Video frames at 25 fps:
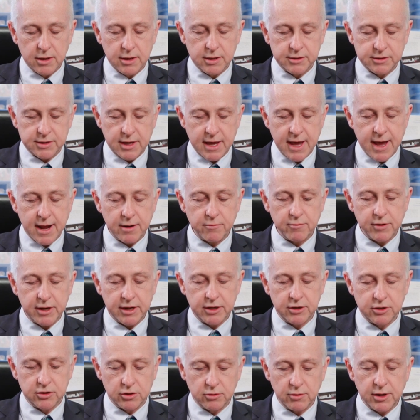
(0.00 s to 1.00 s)
So how do we
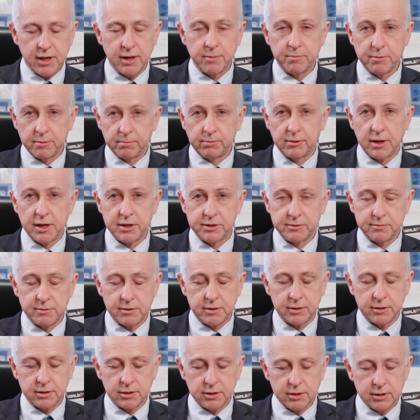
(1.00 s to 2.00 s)
do a hip
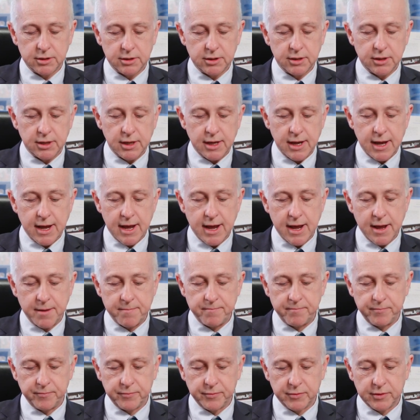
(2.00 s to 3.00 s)
replacement?
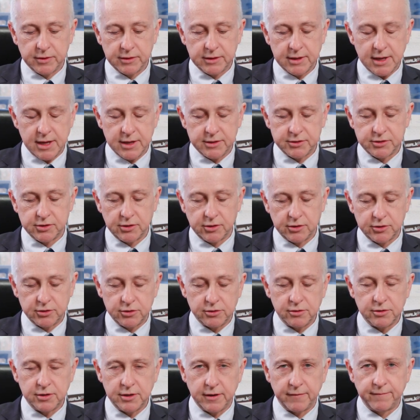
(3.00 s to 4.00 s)
There's
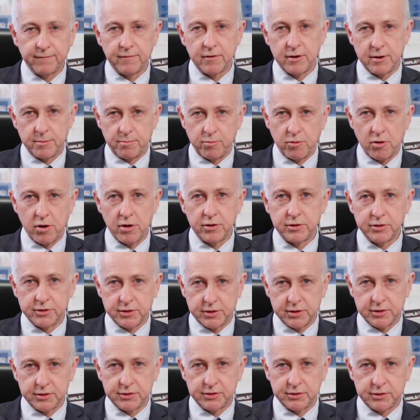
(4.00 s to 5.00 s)
two different
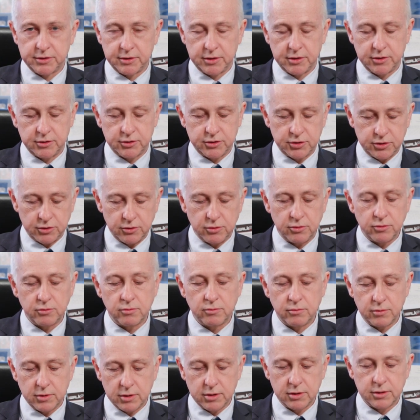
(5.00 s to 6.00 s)
approaches
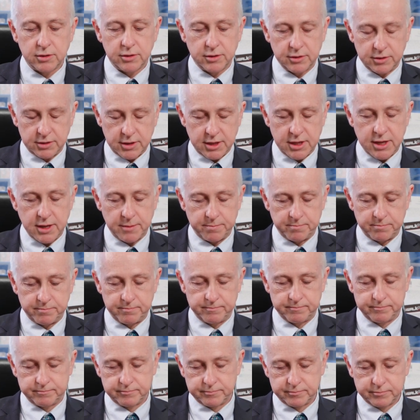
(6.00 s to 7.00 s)
to the hip.
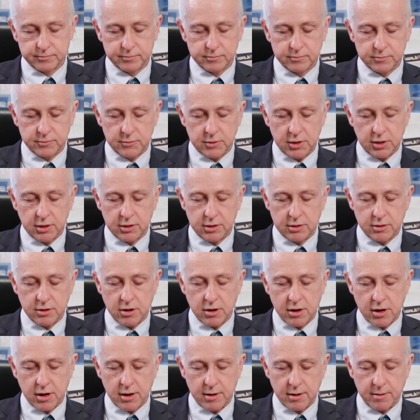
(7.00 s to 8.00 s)
You can
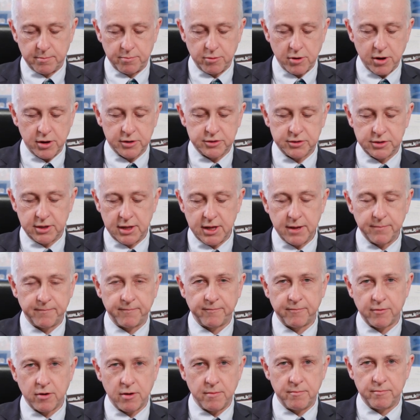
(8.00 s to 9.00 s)
approach the
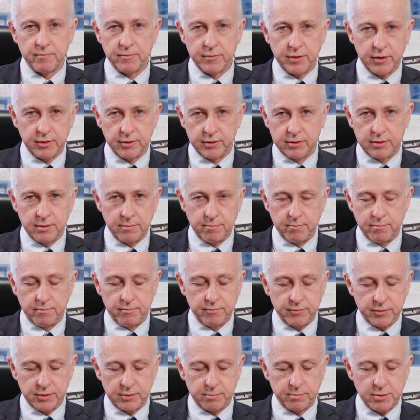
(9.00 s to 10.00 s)
hip from the
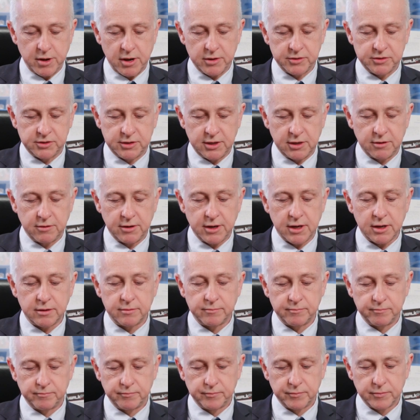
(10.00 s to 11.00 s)
posterior,
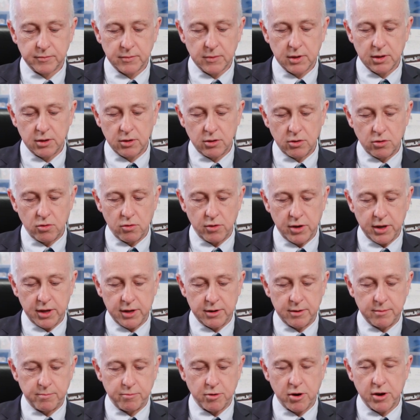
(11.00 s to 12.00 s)
or you
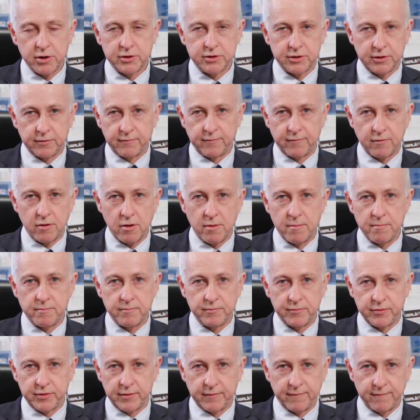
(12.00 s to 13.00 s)
can approach it
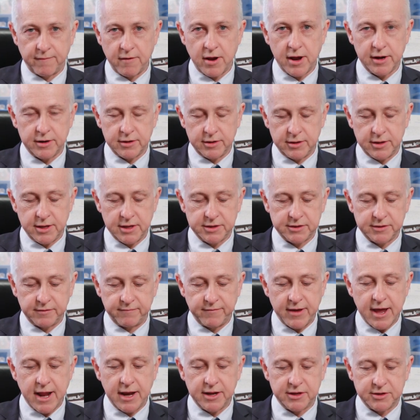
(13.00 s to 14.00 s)
from the front, and there's
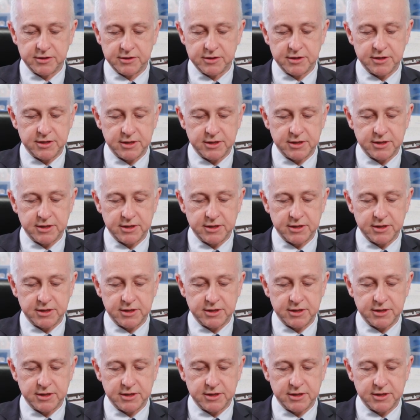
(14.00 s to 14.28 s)
advantages and